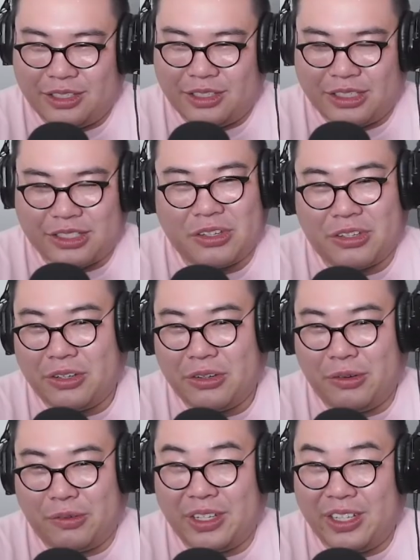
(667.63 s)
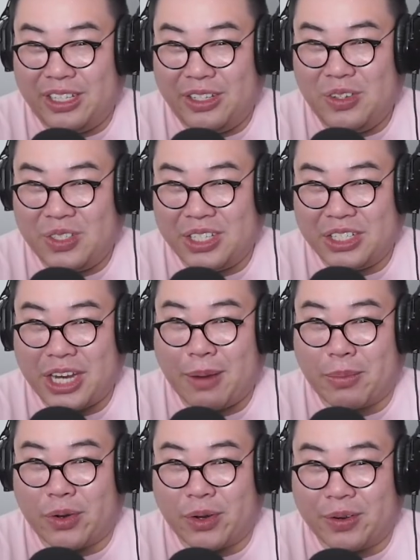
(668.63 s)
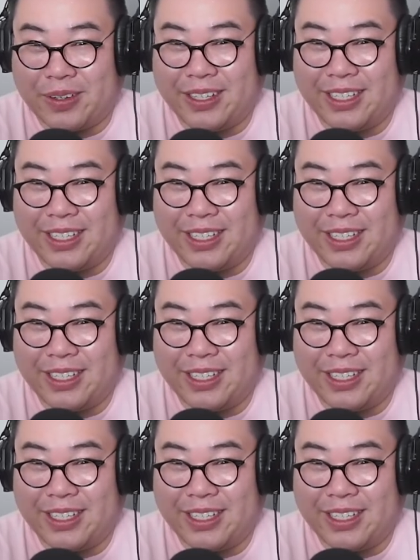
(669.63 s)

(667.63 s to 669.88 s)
This girl could have really used a chaperone.